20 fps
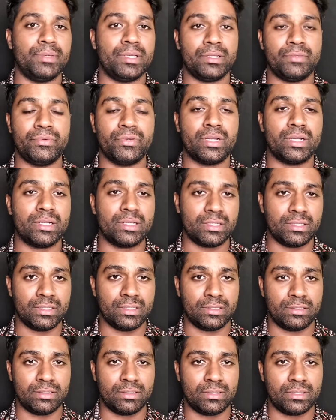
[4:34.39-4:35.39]
If you
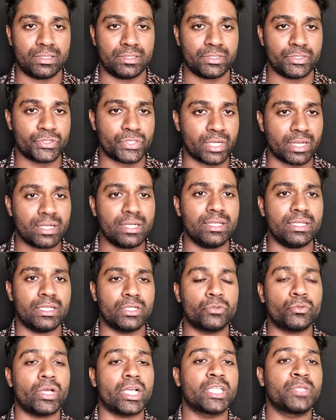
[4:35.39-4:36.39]
are
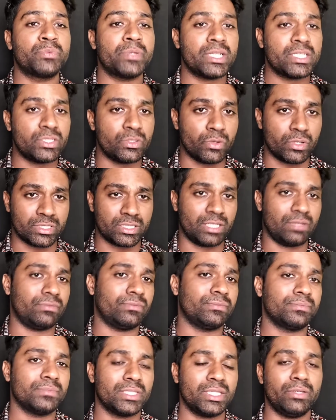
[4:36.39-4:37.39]
struggling to express yourself,
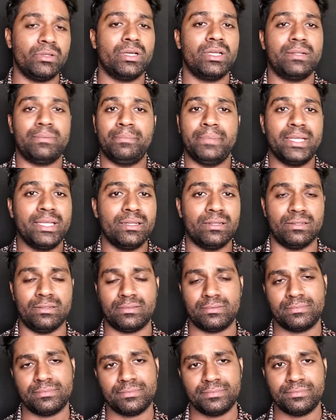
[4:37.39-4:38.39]
you are a beginner,
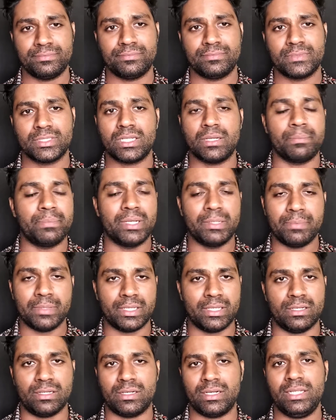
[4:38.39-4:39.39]
complete
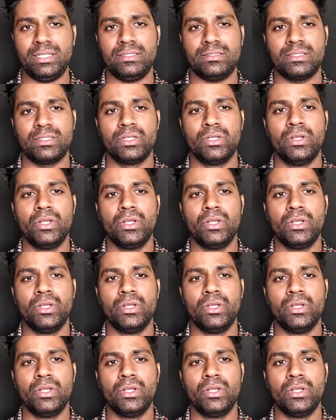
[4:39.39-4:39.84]
beginner, right?